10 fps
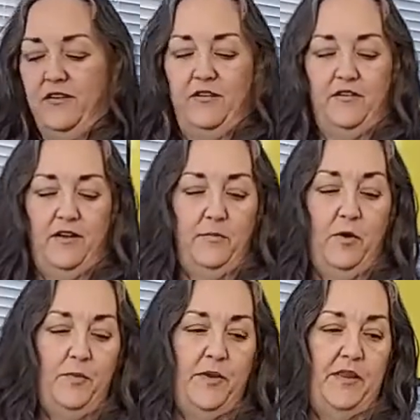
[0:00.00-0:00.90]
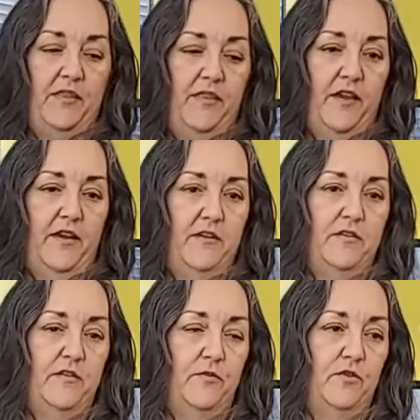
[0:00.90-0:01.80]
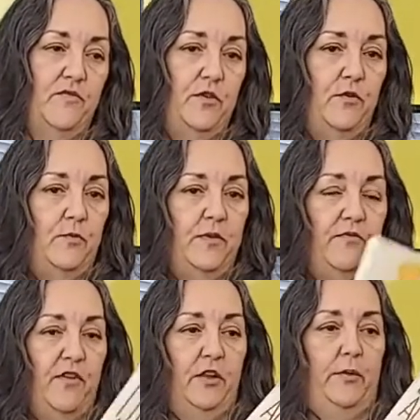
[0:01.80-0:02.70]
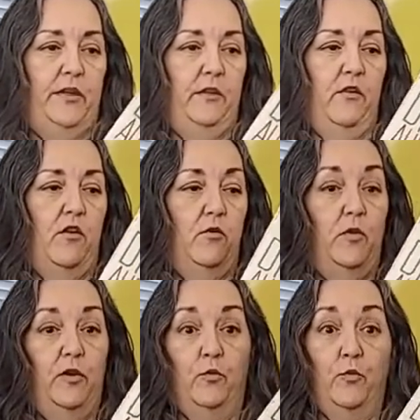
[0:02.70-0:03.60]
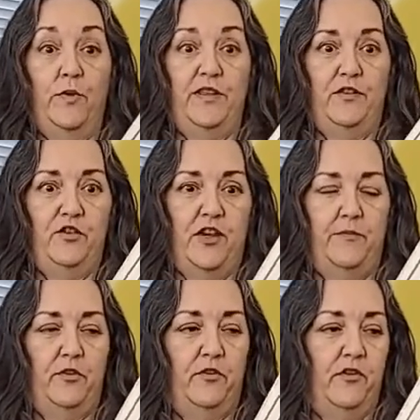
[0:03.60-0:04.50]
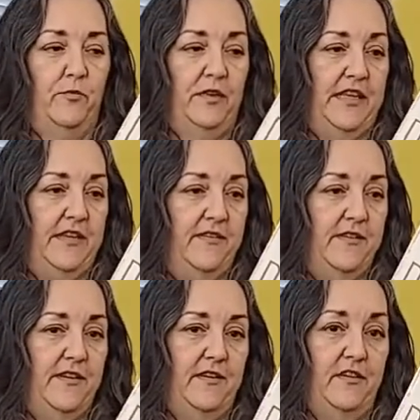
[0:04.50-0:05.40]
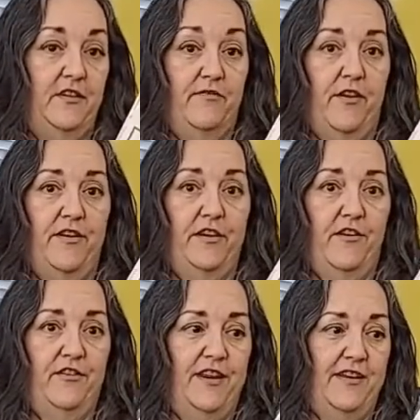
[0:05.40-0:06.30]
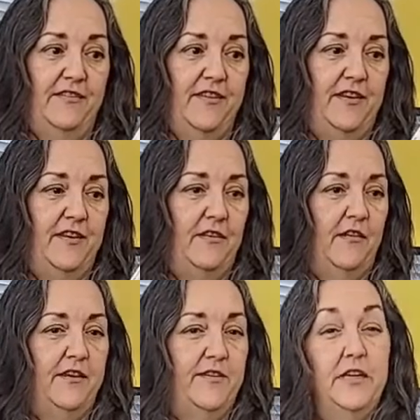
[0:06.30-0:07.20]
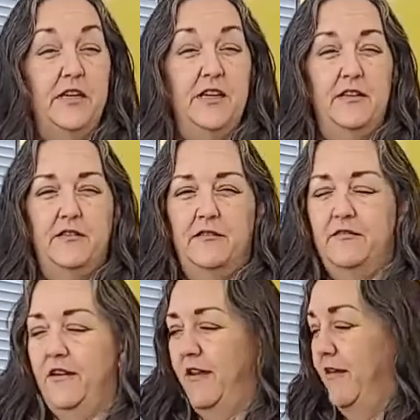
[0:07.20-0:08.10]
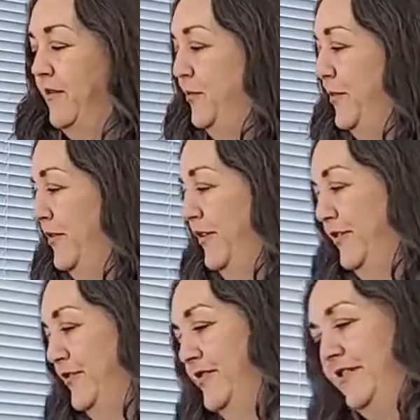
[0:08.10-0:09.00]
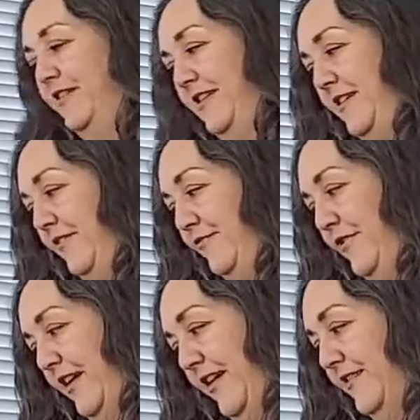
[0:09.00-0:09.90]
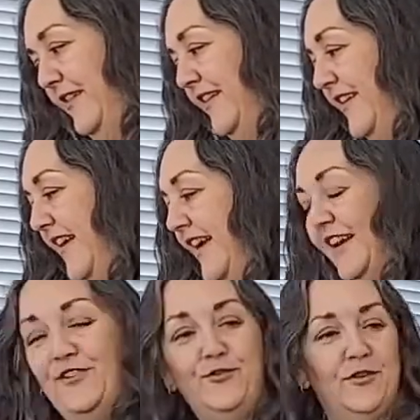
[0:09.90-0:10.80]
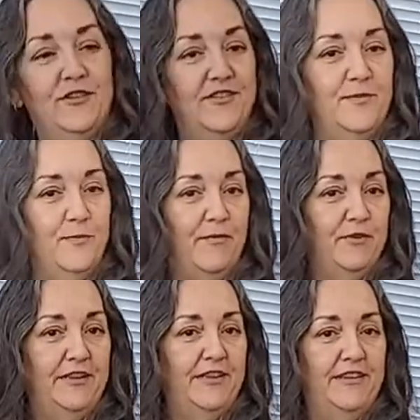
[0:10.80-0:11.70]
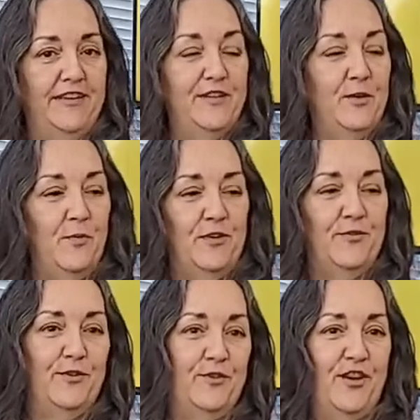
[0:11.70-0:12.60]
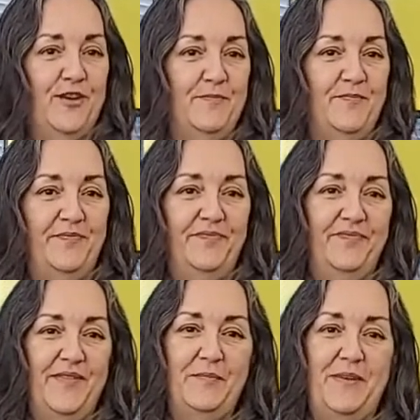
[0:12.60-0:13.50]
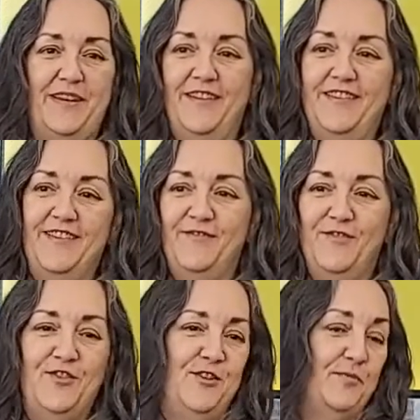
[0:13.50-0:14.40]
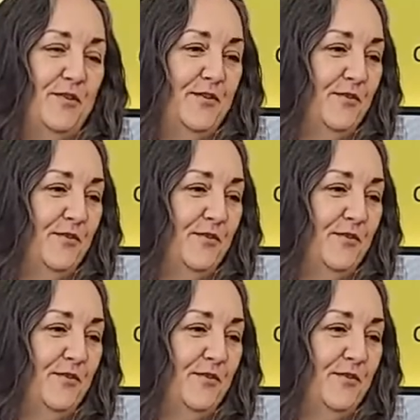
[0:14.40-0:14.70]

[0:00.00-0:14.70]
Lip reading: I'm hoping that those of you who've been following along will read the chapter on release in divine audacity and kind of stay up with our study of that. And I trust that Reverend Lily did a wonderful job because she's wonderful.